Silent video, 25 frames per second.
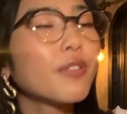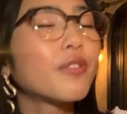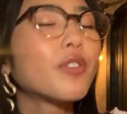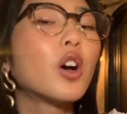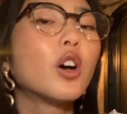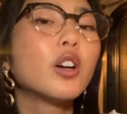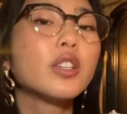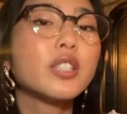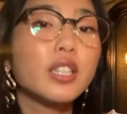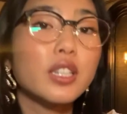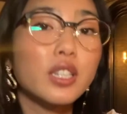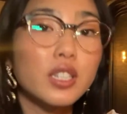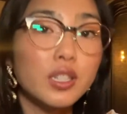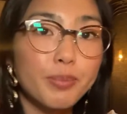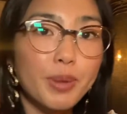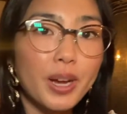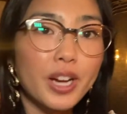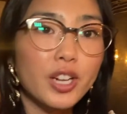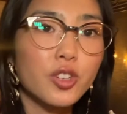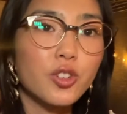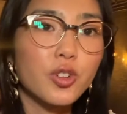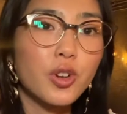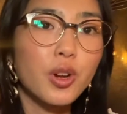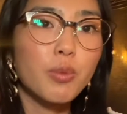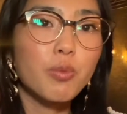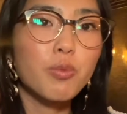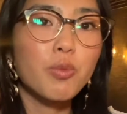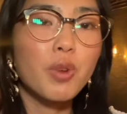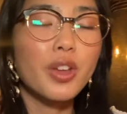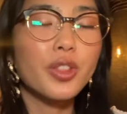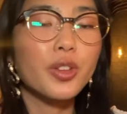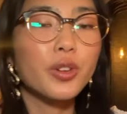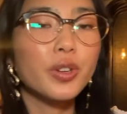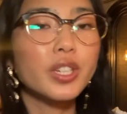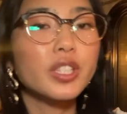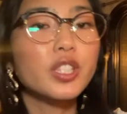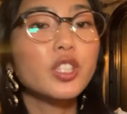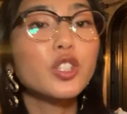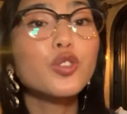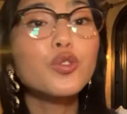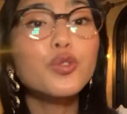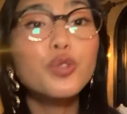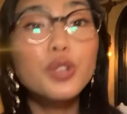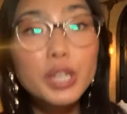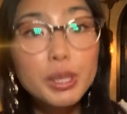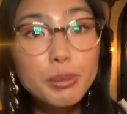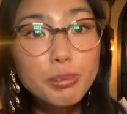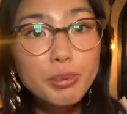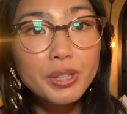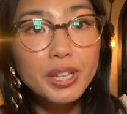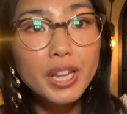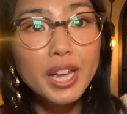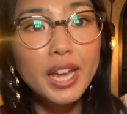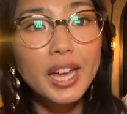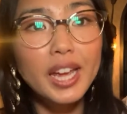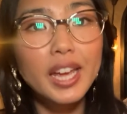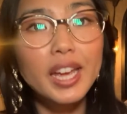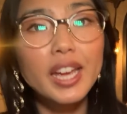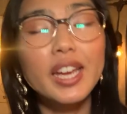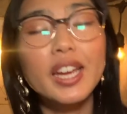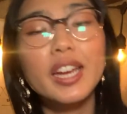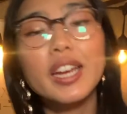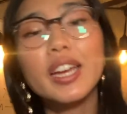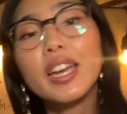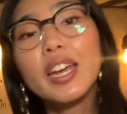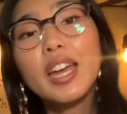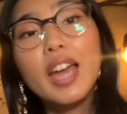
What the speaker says: falls on a spectrum, whether it's free play,